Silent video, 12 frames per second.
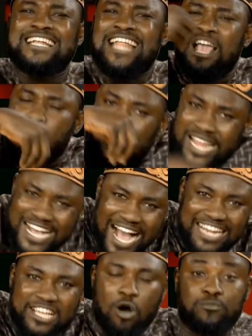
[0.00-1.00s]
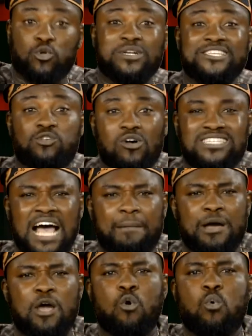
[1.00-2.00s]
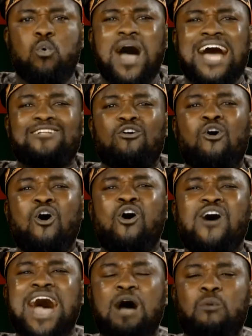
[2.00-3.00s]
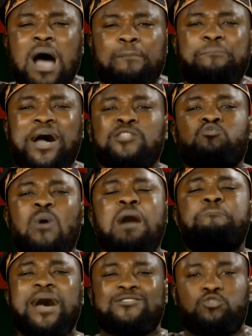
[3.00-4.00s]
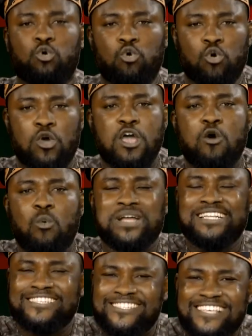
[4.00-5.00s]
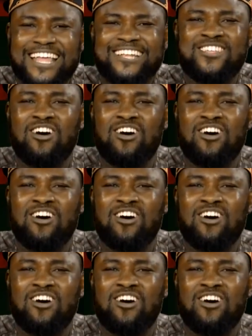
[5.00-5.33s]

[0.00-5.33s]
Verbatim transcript: now will they carry come to discuss her one whole hour, part one, part two, with the senior